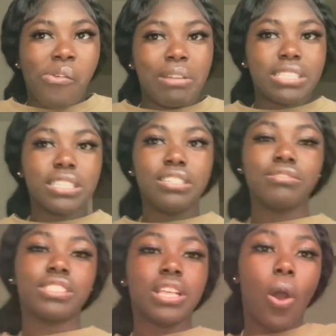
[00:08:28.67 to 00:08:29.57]
basically
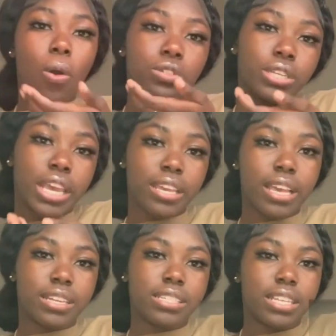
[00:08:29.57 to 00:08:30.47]
you just hold your hand
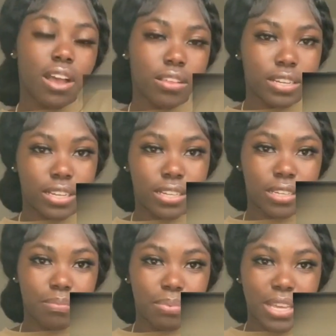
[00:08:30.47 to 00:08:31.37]
like this. They call it a
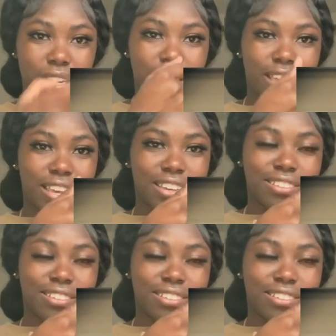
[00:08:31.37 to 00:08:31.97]
cup. And then like,